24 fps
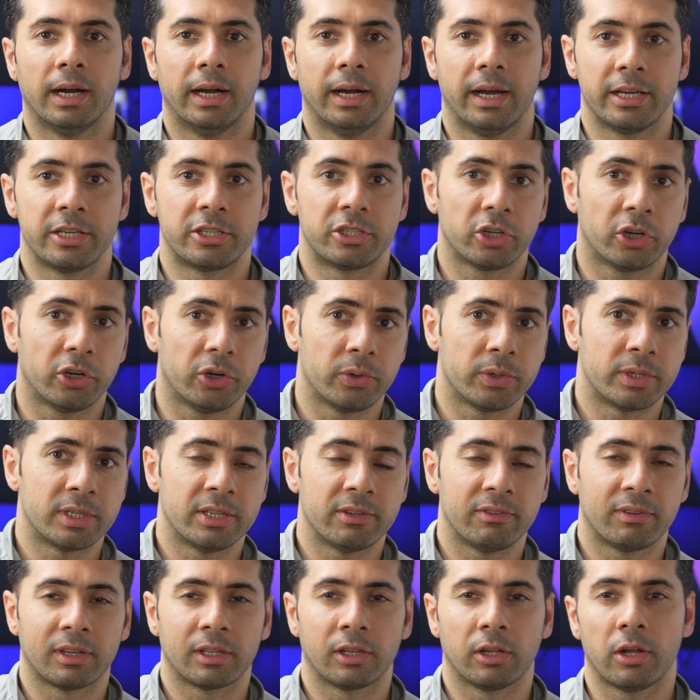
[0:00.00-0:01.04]
I started
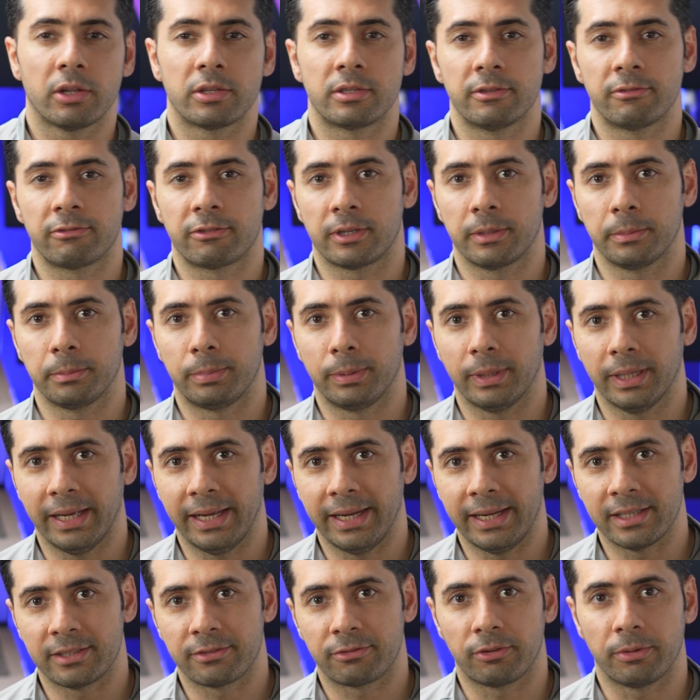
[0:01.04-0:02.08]
receiving lots of
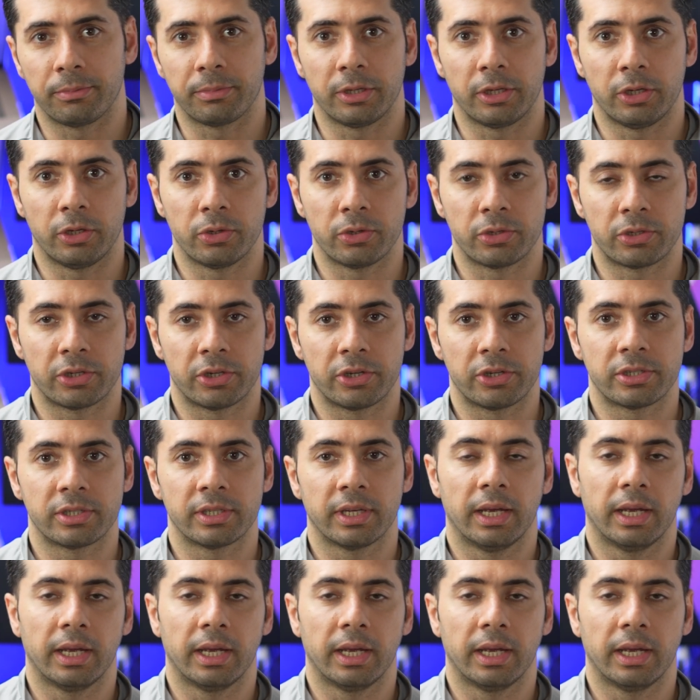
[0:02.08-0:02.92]
complaints from the users,